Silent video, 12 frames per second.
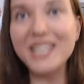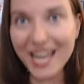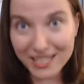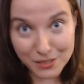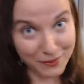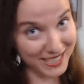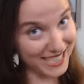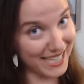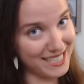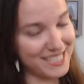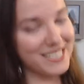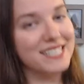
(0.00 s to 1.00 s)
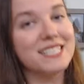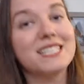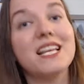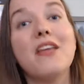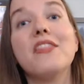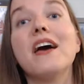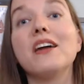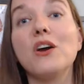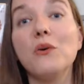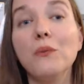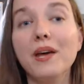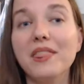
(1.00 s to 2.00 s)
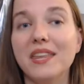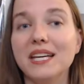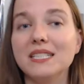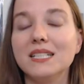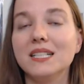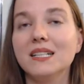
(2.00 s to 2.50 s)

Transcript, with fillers: expectations that go with it.